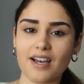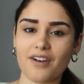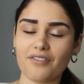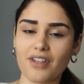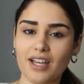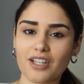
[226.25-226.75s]

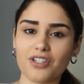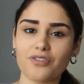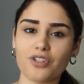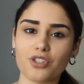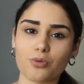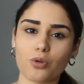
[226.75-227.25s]
of that
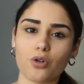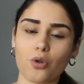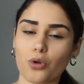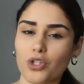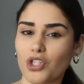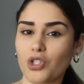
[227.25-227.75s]
individual
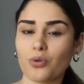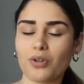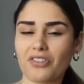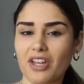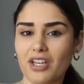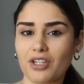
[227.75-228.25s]
or you
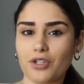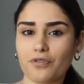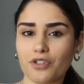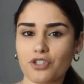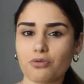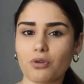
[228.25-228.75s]
and that
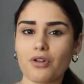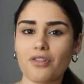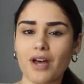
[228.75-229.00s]
individual.